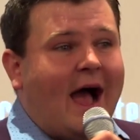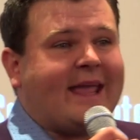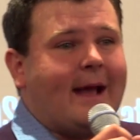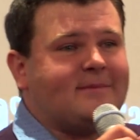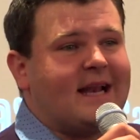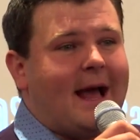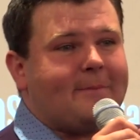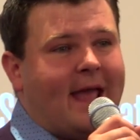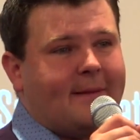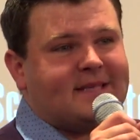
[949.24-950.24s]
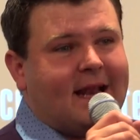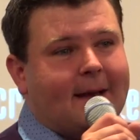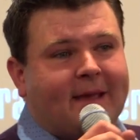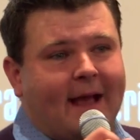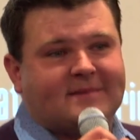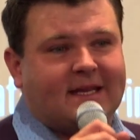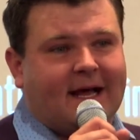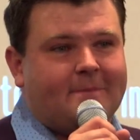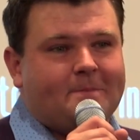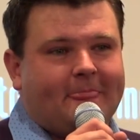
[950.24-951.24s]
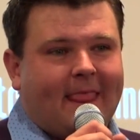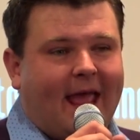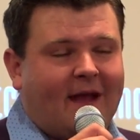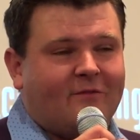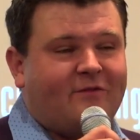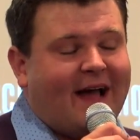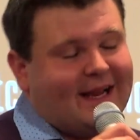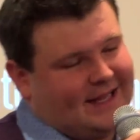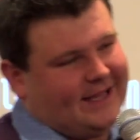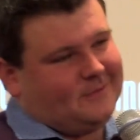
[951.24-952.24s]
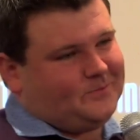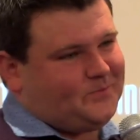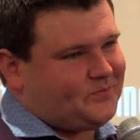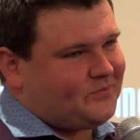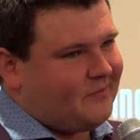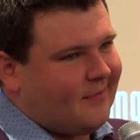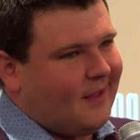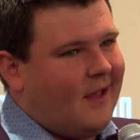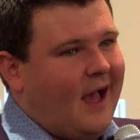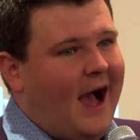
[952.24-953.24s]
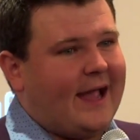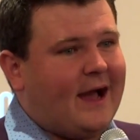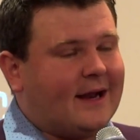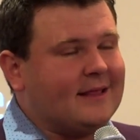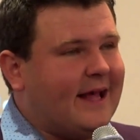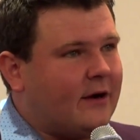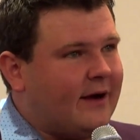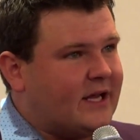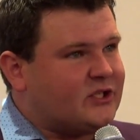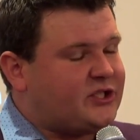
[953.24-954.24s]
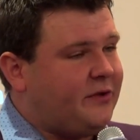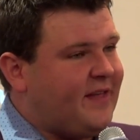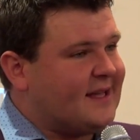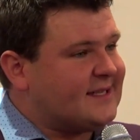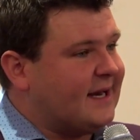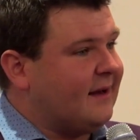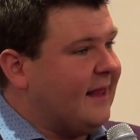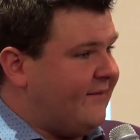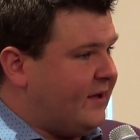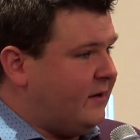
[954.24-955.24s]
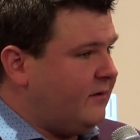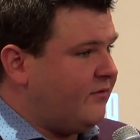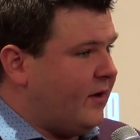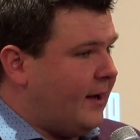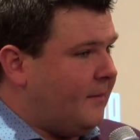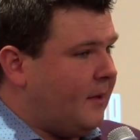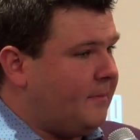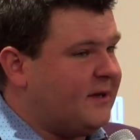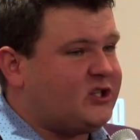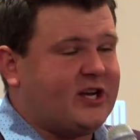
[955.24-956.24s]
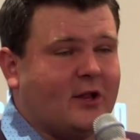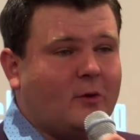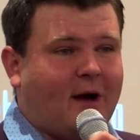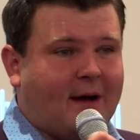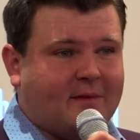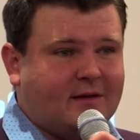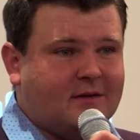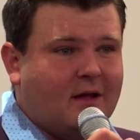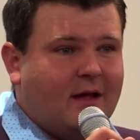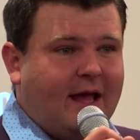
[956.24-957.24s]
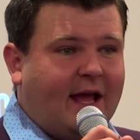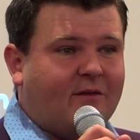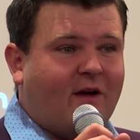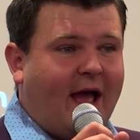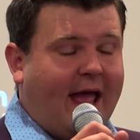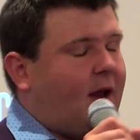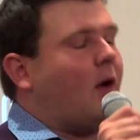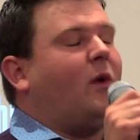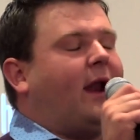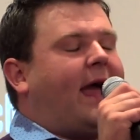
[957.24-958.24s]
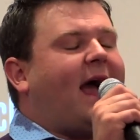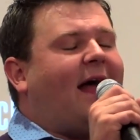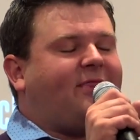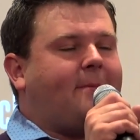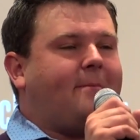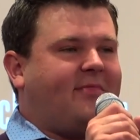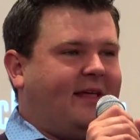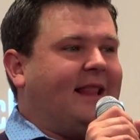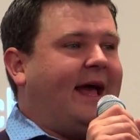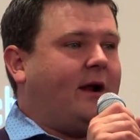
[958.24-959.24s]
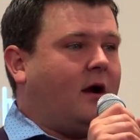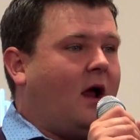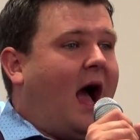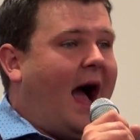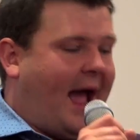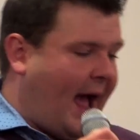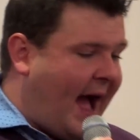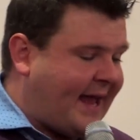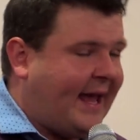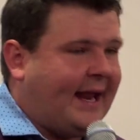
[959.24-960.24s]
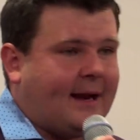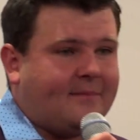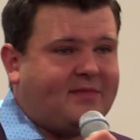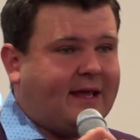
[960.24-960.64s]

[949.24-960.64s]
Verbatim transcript: I kept it up, kept it up, kept it up, and finally, I got a letter in two thousand eleven from Michelle Obama, and, and when I got the, the letter, I, I get it and I'm